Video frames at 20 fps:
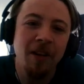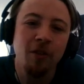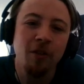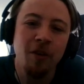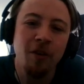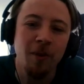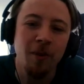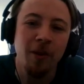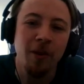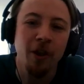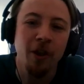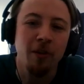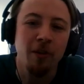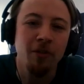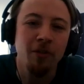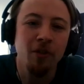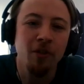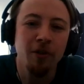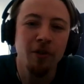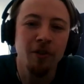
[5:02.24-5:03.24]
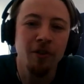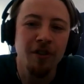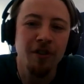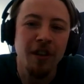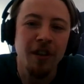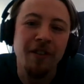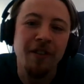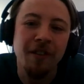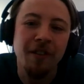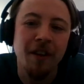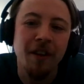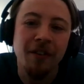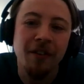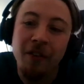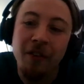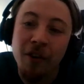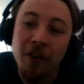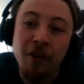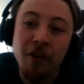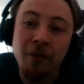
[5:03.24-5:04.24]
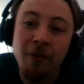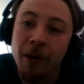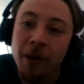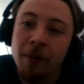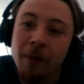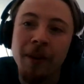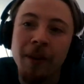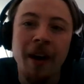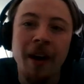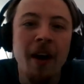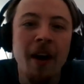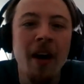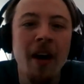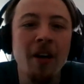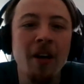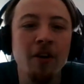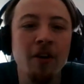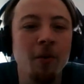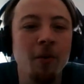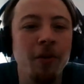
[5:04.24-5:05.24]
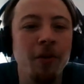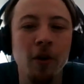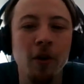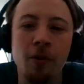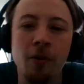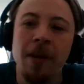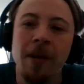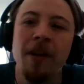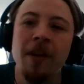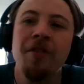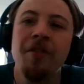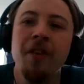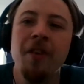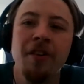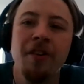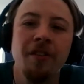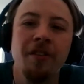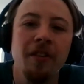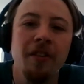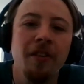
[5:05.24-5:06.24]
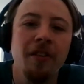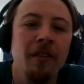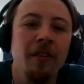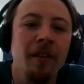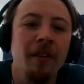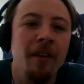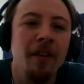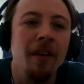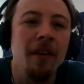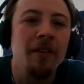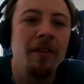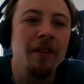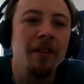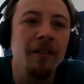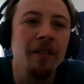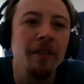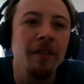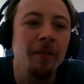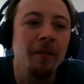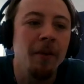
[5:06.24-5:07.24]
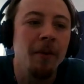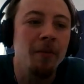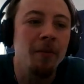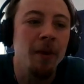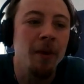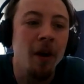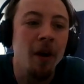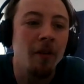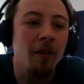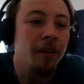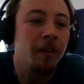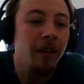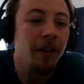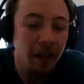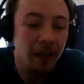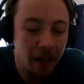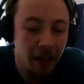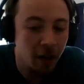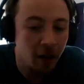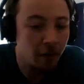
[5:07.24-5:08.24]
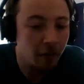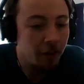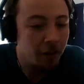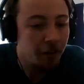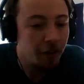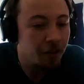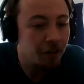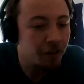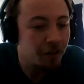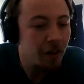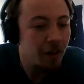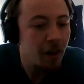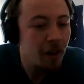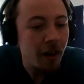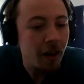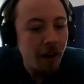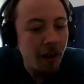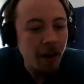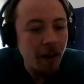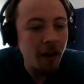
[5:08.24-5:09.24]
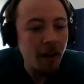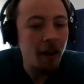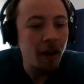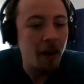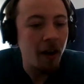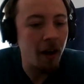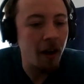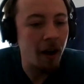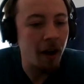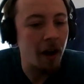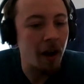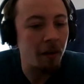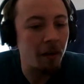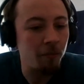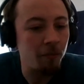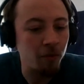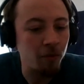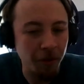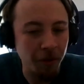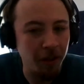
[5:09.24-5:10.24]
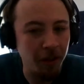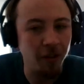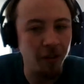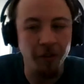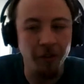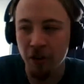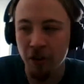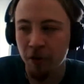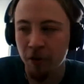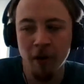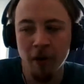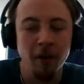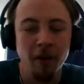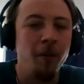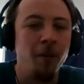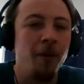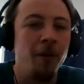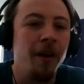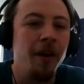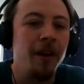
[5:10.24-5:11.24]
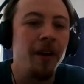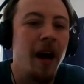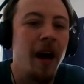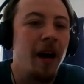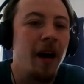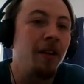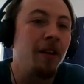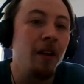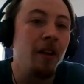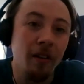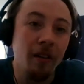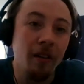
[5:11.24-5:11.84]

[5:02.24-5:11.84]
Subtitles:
stories about German soldiers in the First World War. So we thought it'd be interesting that he covers something in the First World War, and